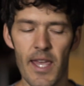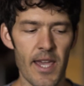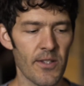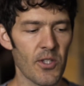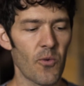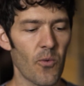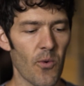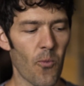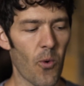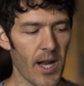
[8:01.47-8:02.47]
And so
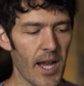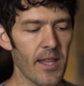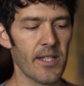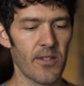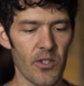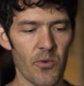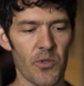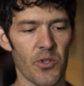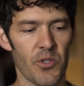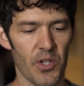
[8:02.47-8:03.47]
what I like to do
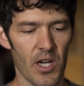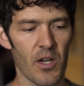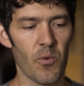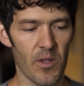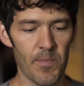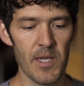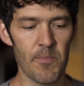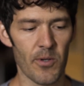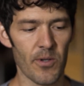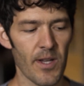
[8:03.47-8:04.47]
is just share with
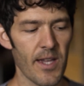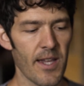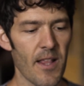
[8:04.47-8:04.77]
people